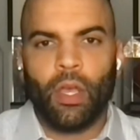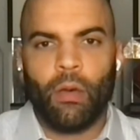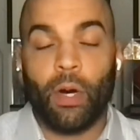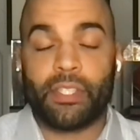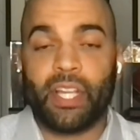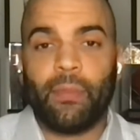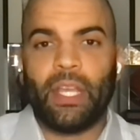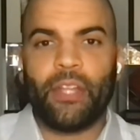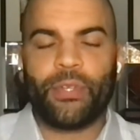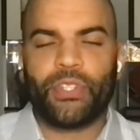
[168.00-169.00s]
Well, it's going to
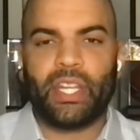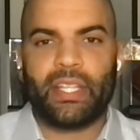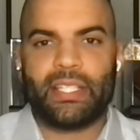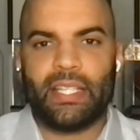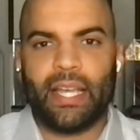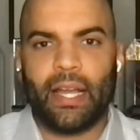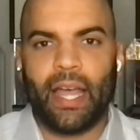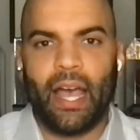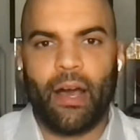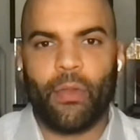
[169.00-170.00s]
be interesting to see kind of
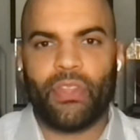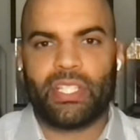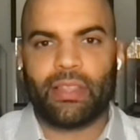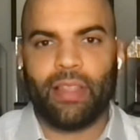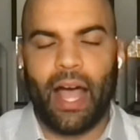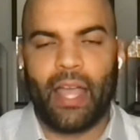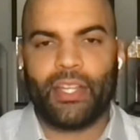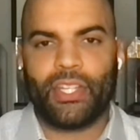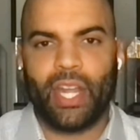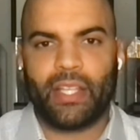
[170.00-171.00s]
how this line
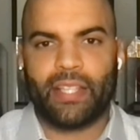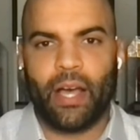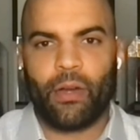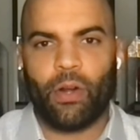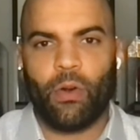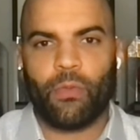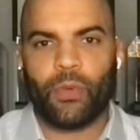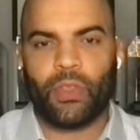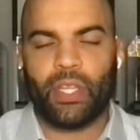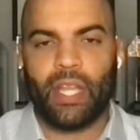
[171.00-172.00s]
shakes out
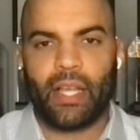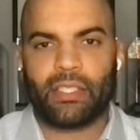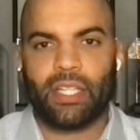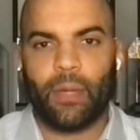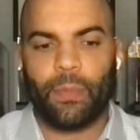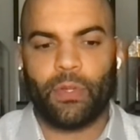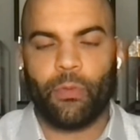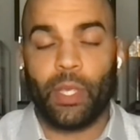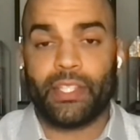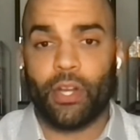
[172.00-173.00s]
over the next couple
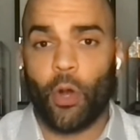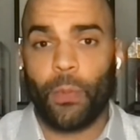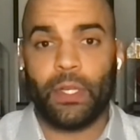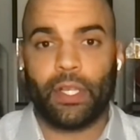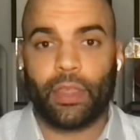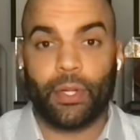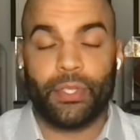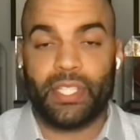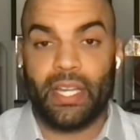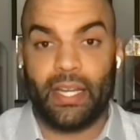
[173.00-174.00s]
of weeks. It opened at
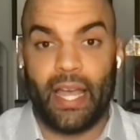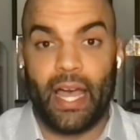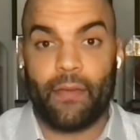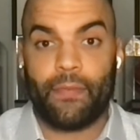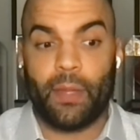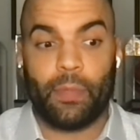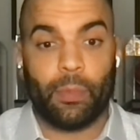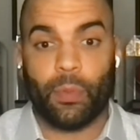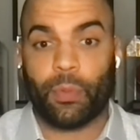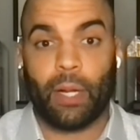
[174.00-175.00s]
13.5, and
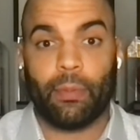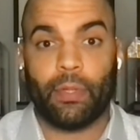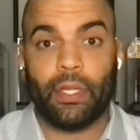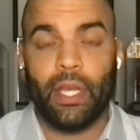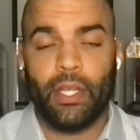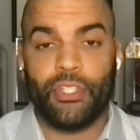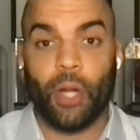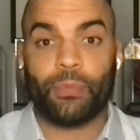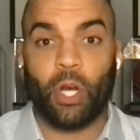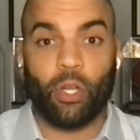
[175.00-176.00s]
people probably
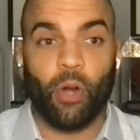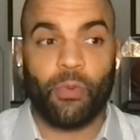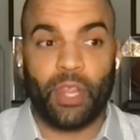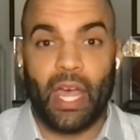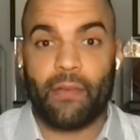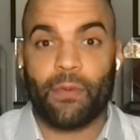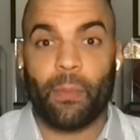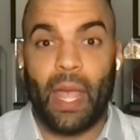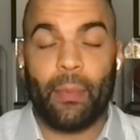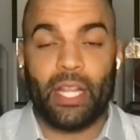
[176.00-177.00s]
jumped all over that for
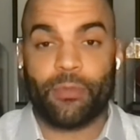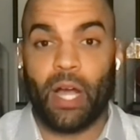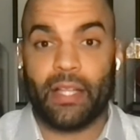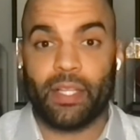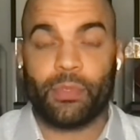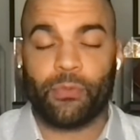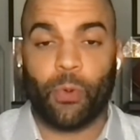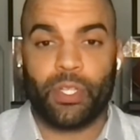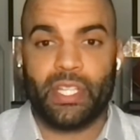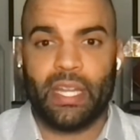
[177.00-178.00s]
Bama. That's why it's up to
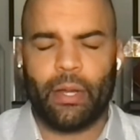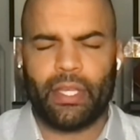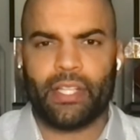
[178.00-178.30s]
14 now. I